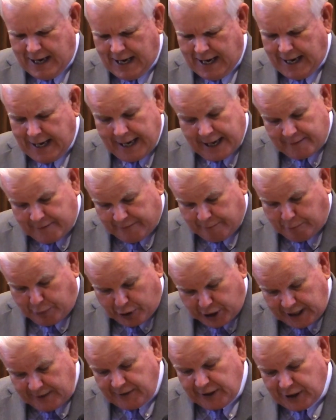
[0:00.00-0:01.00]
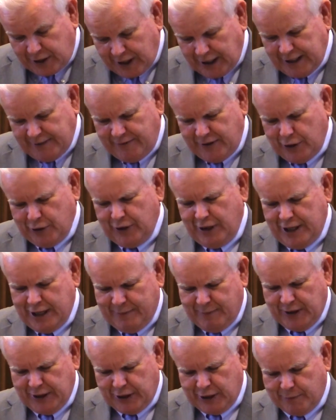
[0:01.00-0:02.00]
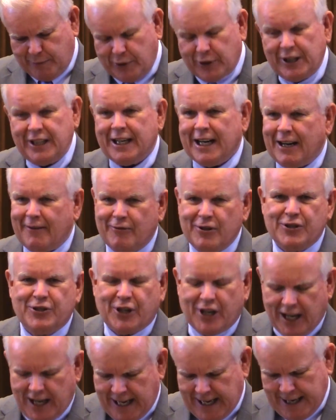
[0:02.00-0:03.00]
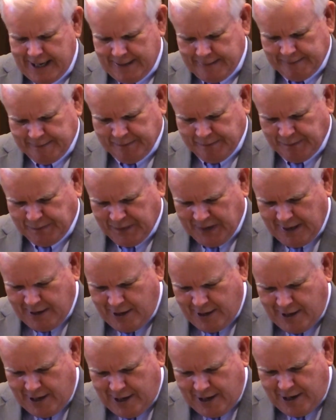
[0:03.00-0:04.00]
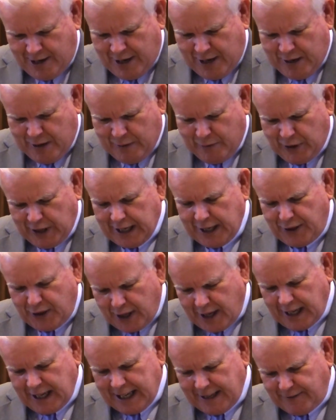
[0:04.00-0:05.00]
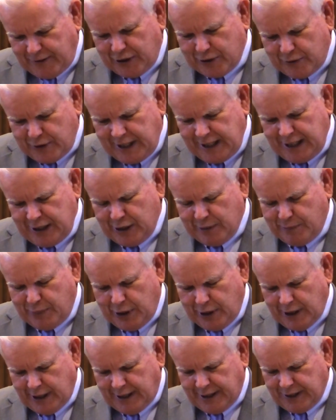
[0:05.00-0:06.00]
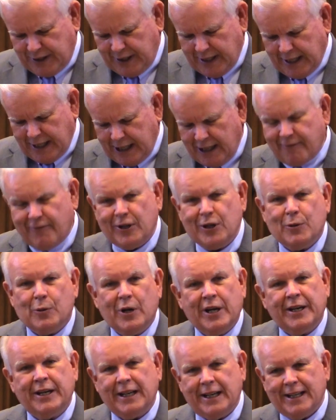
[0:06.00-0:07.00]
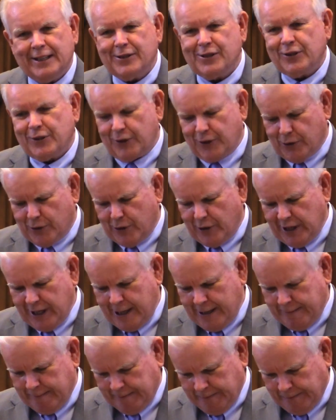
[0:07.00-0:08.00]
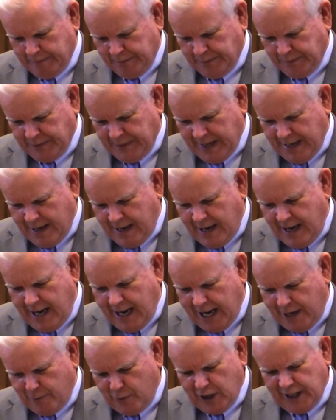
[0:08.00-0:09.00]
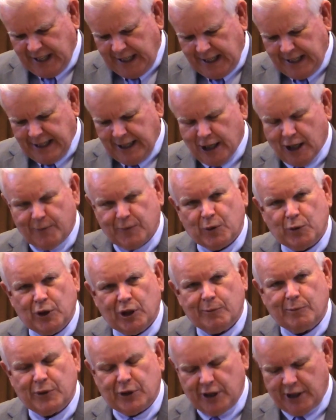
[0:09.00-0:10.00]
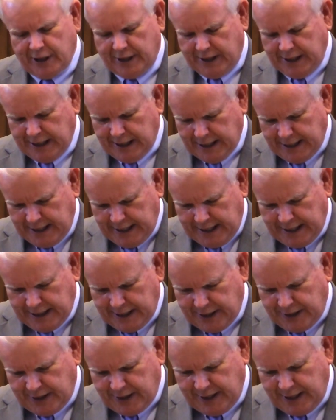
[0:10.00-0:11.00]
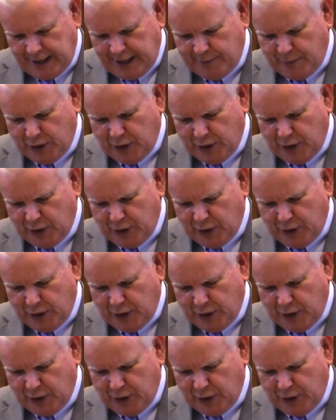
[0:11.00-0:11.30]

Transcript: I had previously viewed him as a pretty average guy. What I thought after reading the book is that everyone has a story, and Juanita helped Will Brook tell his in a